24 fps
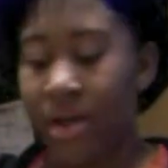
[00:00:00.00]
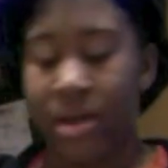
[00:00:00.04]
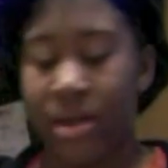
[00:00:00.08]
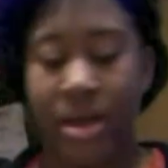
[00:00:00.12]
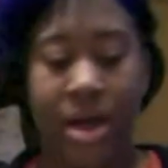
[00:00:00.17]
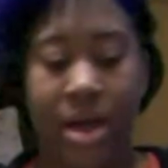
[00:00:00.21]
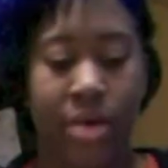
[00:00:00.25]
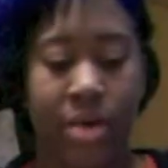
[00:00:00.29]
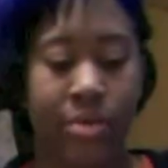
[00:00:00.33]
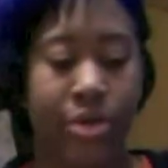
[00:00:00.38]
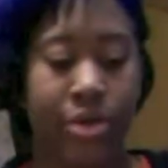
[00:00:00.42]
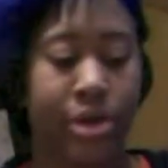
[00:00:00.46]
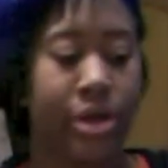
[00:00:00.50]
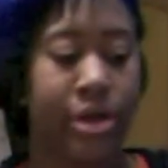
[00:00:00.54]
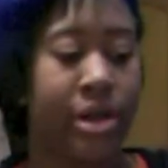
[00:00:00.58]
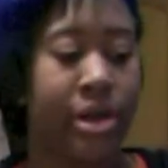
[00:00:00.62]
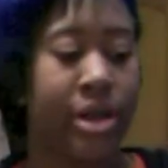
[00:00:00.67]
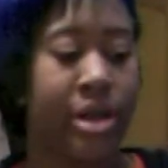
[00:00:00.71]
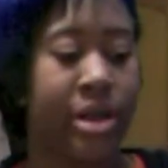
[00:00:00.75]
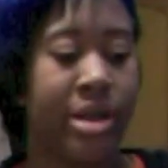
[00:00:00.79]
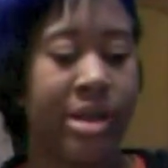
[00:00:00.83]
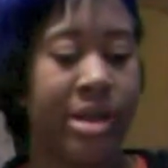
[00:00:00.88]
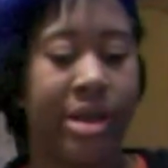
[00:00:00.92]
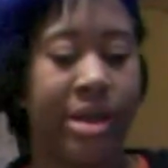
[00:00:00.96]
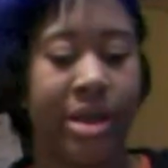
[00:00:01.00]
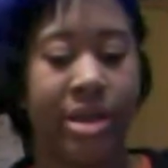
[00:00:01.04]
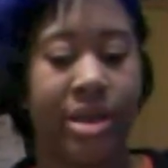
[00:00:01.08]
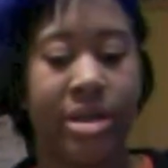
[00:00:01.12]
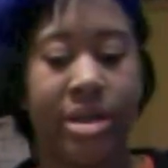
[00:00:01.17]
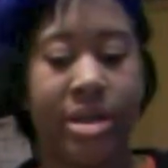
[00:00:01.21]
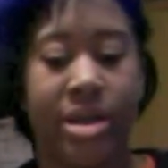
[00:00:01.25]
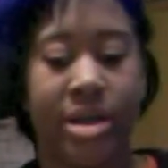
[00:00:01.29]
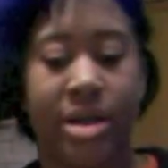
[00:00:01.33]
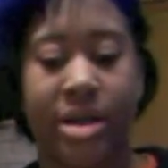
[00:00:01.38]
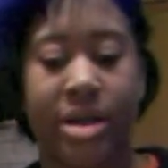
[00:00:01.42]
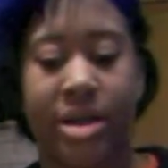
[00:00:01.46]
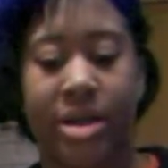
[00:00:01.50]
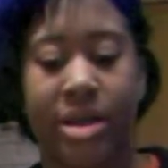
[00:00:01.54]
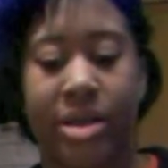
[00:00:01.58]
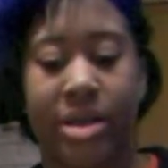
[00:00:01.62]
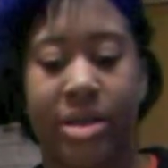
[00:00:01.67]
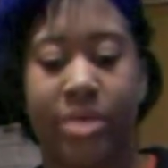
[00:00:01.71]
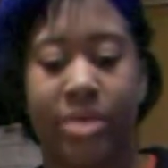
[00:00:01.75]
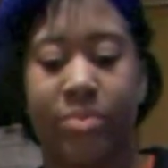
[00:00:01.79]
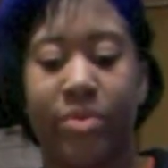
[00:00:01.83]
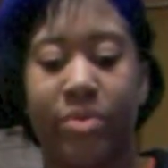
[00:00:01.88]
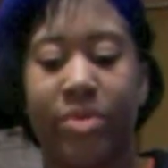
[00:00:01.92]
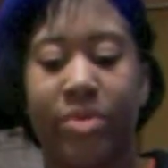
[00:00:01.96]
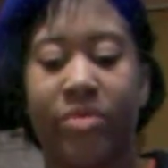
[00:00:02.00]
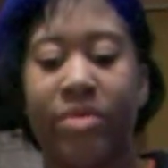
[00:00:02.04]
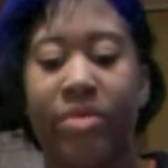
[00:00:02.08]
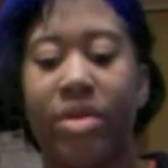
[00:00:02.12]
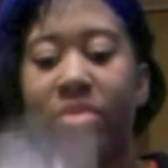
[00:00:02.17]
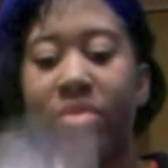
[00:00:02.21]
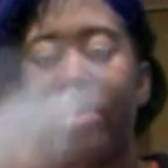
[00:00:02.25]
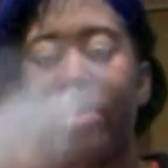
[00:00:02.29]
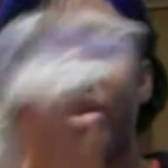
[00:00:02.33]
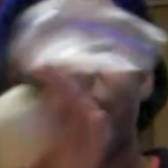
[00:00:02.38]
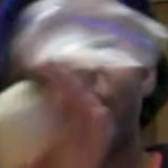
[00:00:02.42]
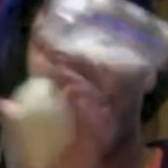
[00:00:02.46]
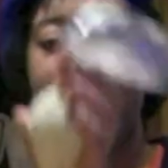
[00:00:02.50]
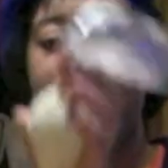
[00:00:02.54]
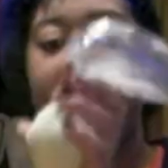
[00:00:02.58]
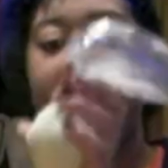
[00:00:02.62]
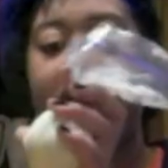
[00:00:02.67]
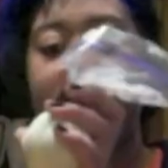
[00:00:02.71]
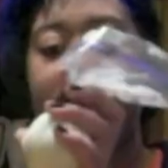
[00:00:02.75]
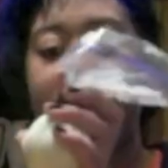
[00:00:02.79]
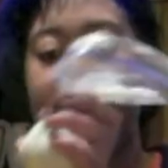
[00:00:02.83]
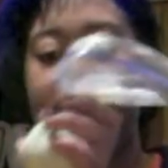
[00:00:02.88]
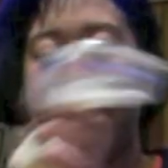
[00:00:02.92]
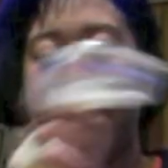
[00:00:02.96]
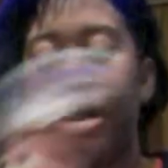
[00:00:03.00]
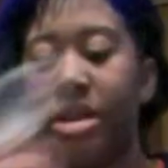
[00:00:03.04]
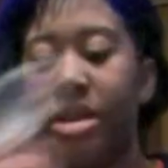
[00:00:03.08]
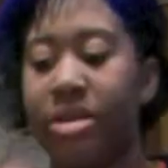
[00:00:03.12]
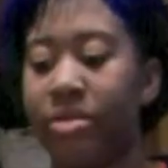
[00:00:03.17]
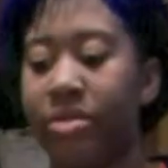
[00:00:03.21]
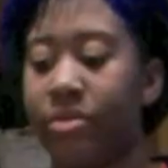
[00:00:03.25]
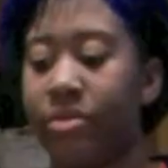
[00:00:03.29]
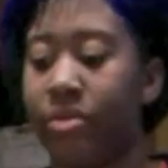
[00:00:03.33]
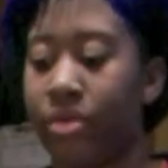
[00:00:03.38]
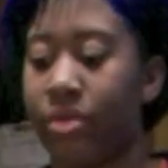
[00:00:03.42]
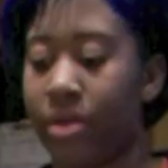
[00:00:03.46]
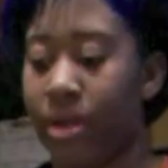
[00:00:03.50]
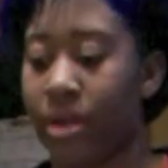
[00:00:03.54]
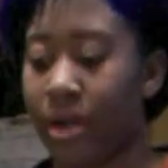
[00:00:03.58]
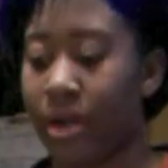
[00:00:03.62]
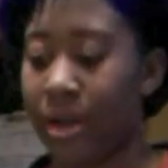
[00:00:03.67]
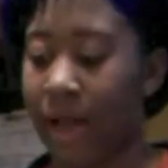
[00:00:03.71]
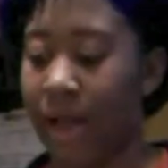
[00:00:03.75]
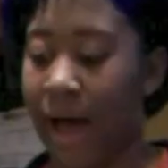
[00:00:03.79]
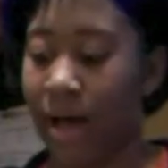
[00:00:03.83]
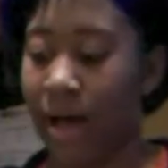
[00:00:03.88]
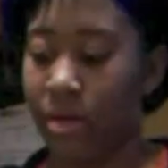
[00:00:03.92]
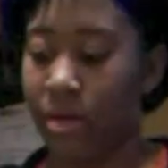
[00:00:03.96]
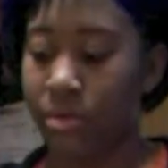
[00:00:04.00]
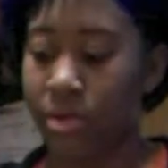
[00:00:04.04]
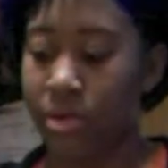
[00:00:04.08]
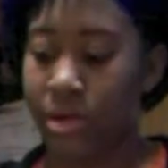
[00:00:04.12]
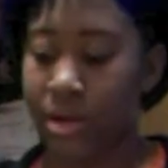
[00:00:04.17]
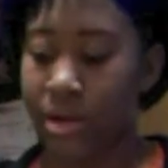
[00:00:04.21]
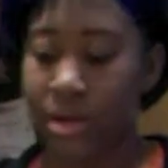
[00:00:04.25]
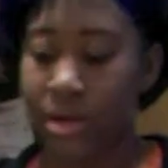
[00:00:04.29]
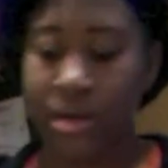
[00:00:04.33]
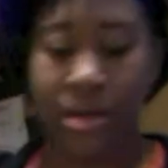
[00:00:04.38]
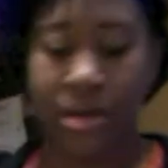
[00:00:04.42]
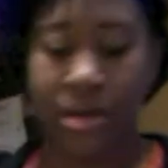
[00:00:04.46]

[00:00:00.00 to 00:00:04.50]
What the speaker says: Now what you're going to need is, we've already had this for the clouds.